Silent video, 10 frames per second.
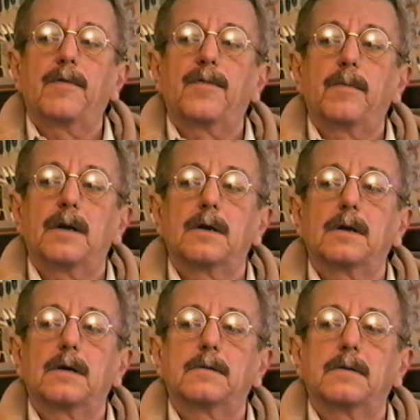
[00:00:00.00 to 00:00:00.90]
Arthur
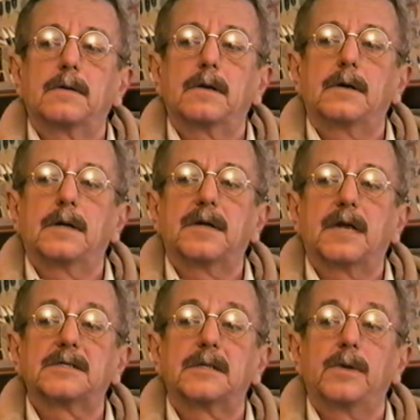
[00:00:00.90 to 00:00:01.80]
Miller
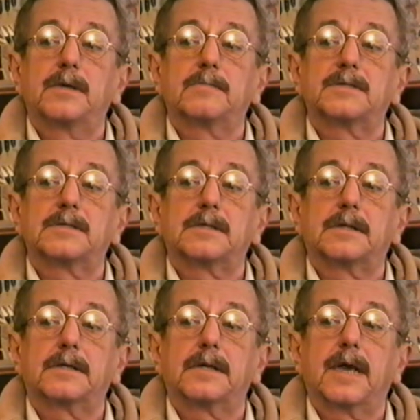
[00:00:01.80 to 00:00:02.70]
and Tennessee Williams
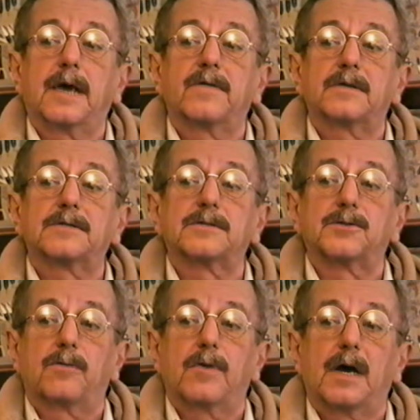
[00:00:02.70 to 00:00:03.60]
gave us
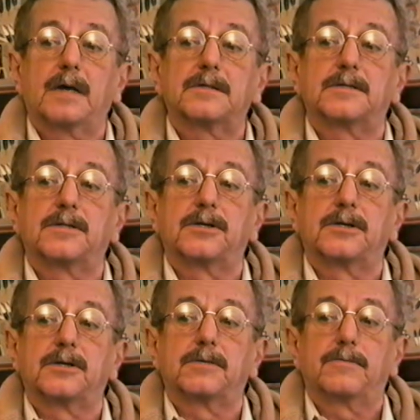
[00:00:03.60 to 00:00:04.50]
the rights
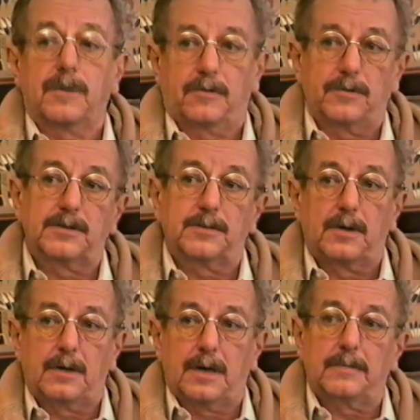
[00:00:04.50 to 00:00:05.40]
to do The
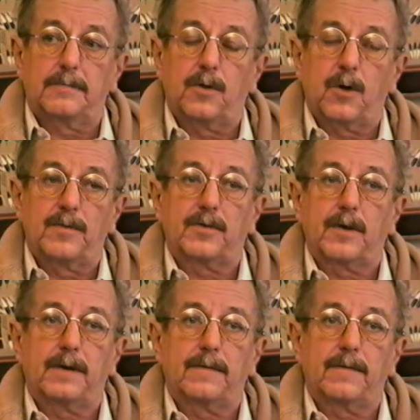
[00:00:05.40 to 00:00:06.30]
Crucible and
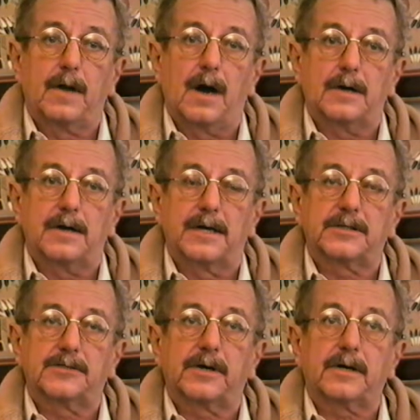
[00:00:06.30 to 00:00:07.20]
Norman Twain Garden
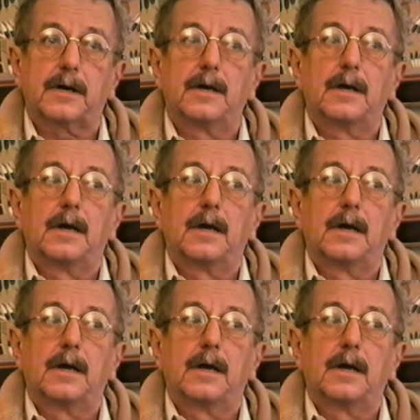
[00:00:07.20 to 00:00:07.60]
District.